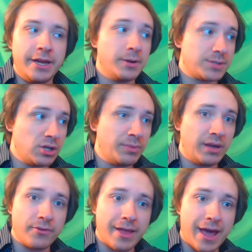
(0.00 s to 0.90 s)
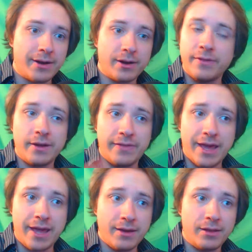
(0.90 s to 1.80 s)
sue me for that, and
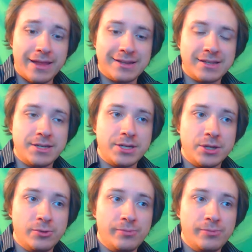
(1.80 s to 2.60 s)
they elected to,